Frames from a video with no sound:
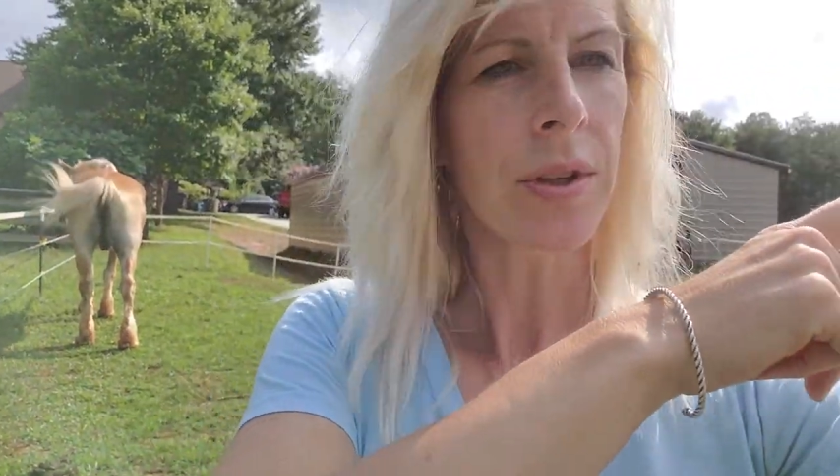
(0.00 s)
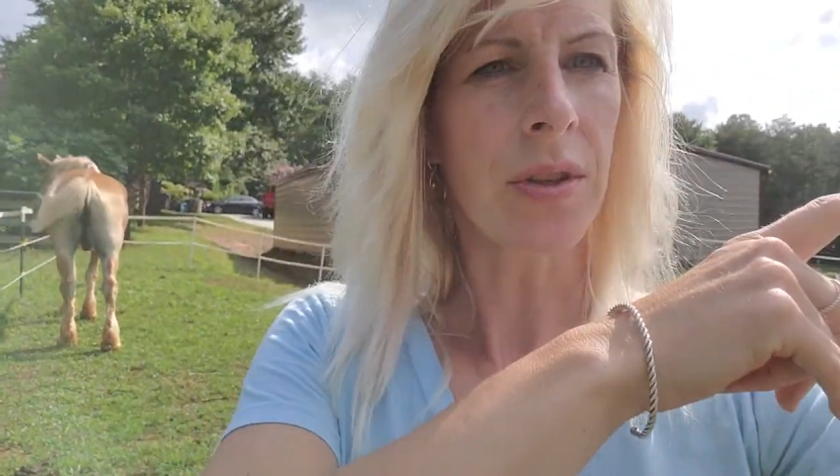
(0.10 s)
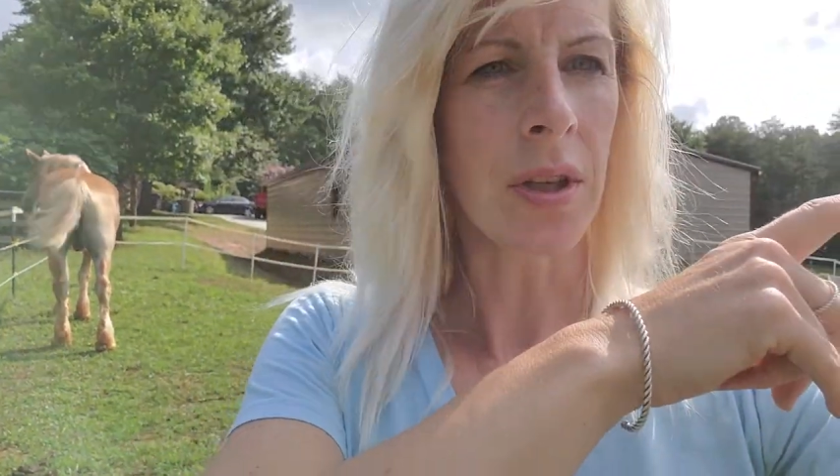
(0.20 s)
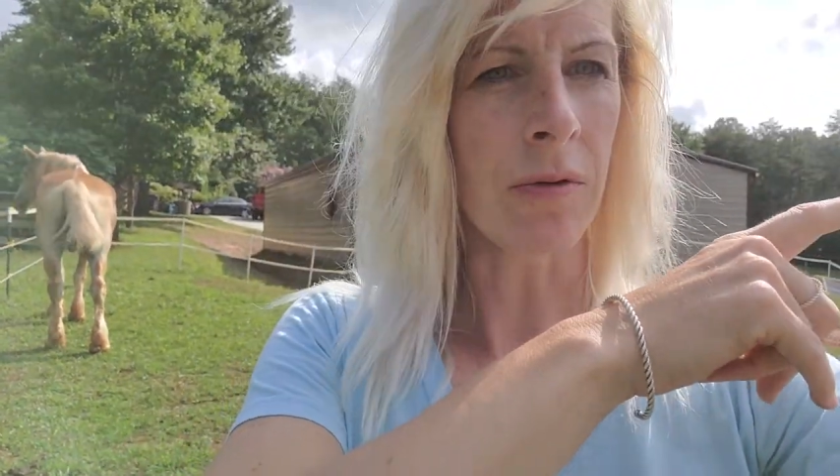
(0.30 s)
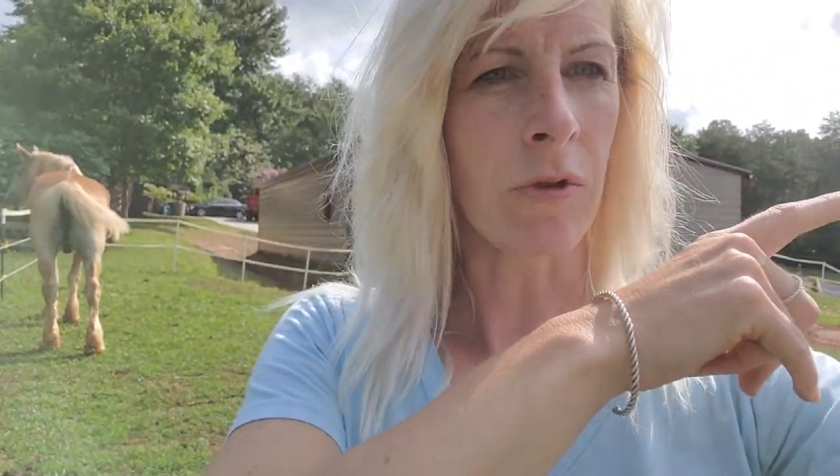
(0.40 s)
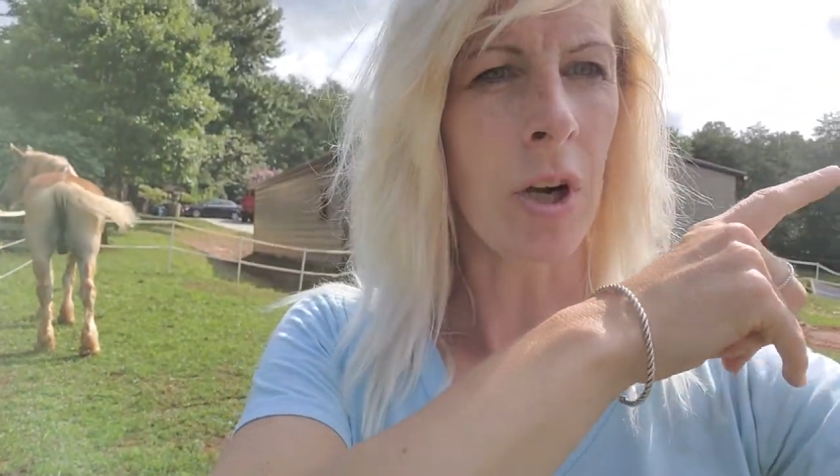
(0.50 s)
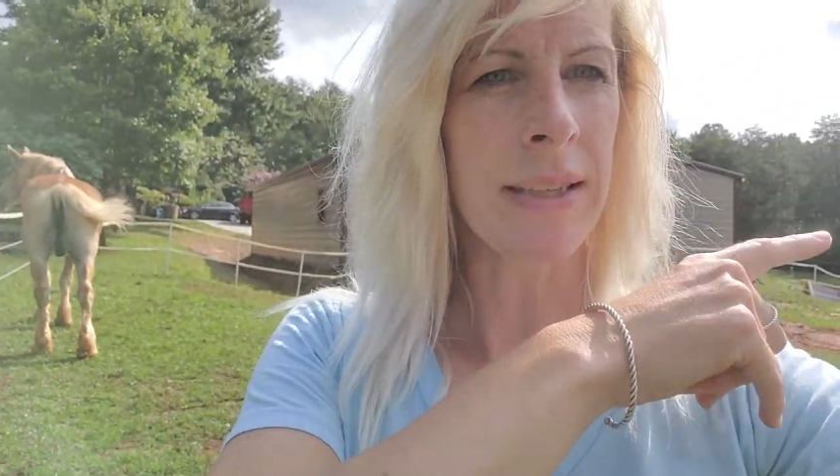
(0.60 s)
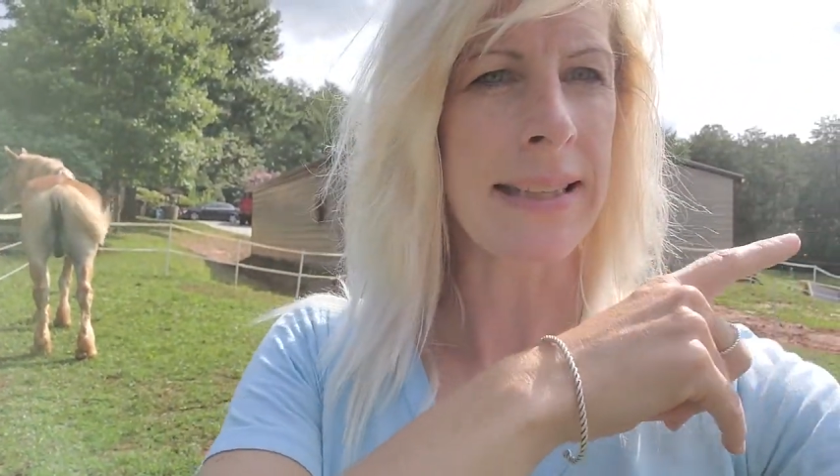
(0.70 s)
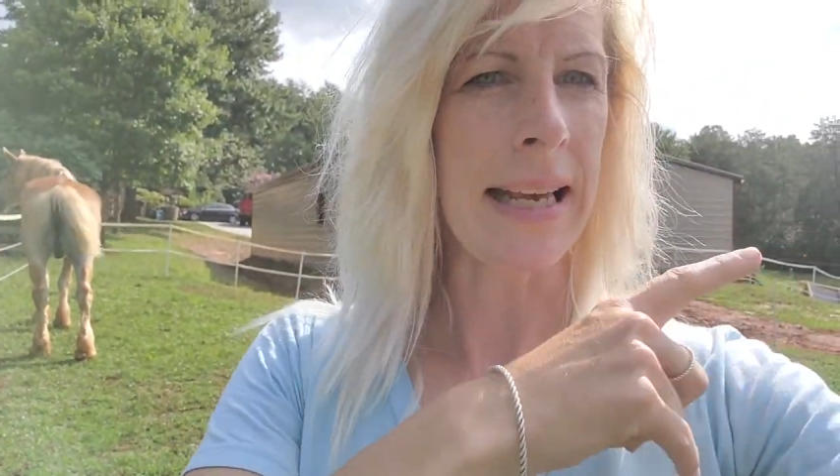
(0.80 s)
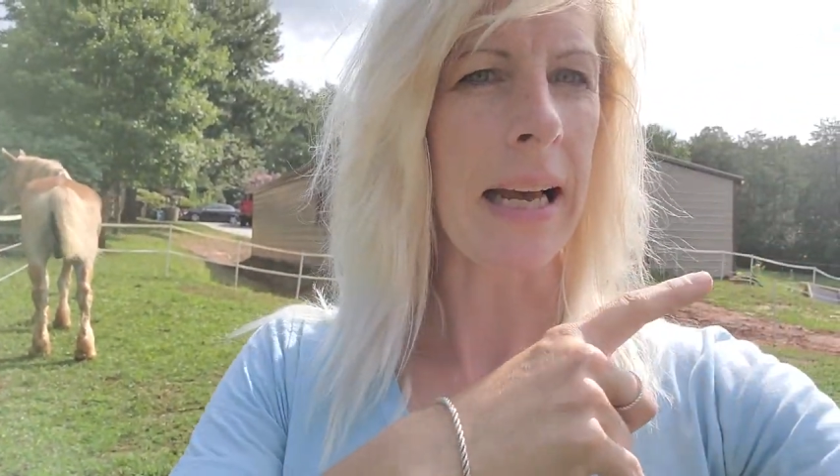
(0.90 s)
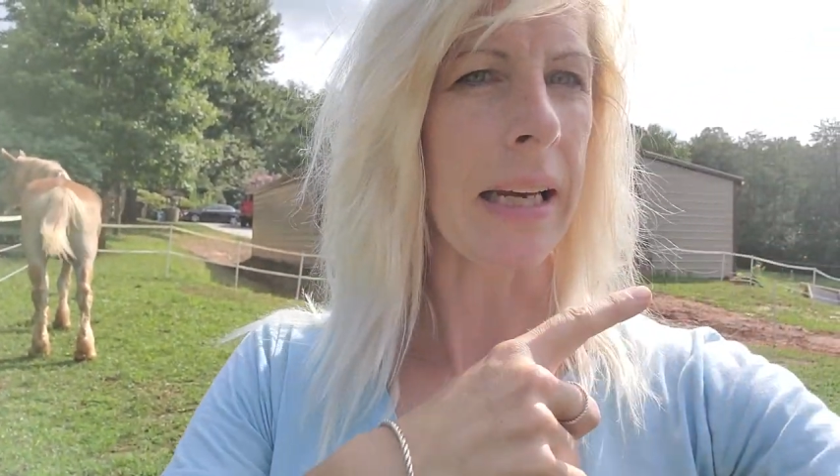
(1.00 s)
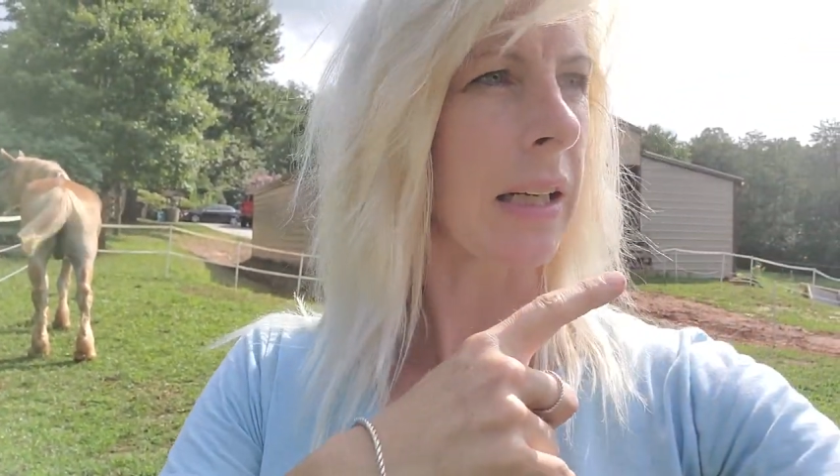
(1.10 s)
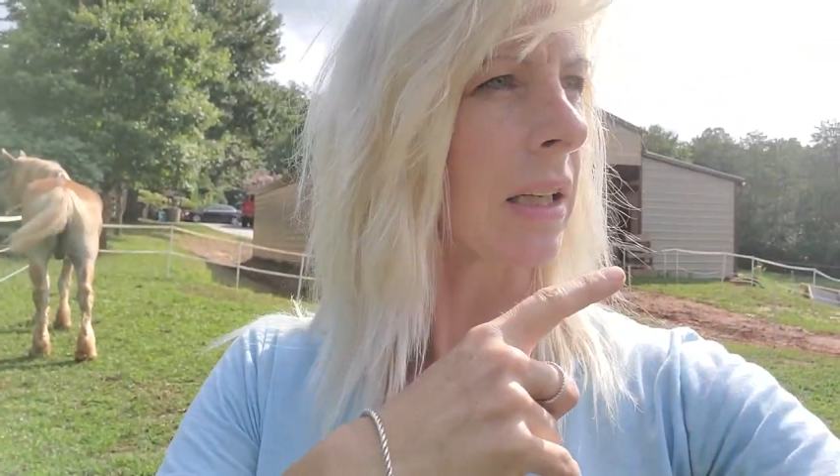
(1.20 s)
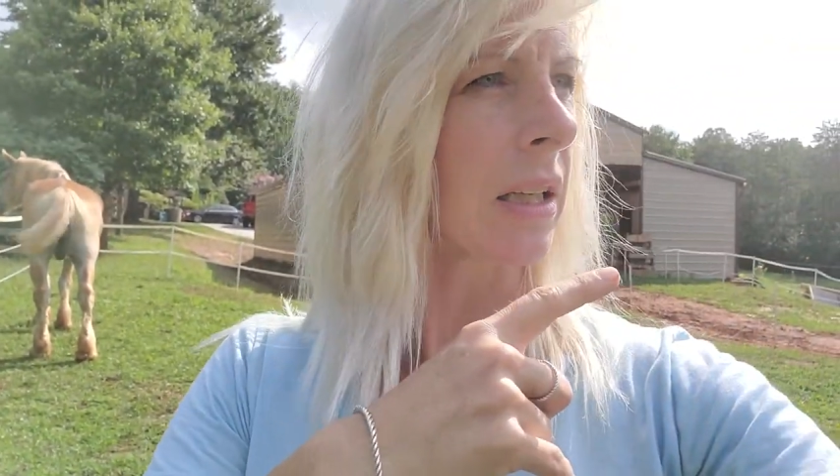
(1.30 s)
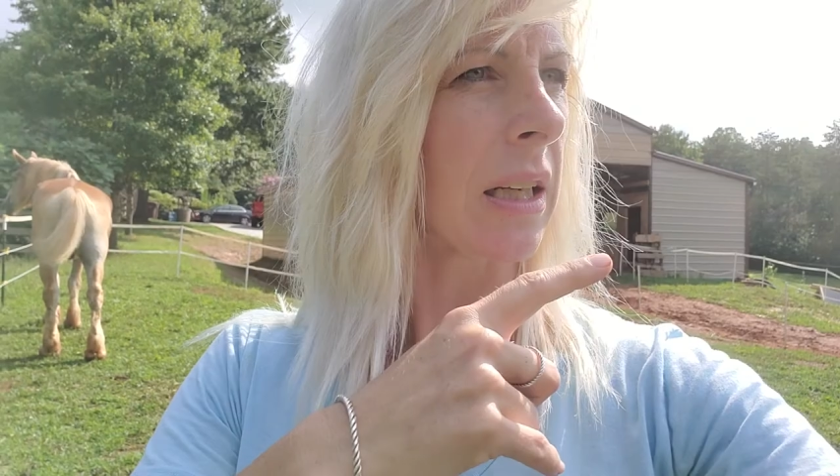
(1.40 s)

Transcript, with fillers: is on the wrong side.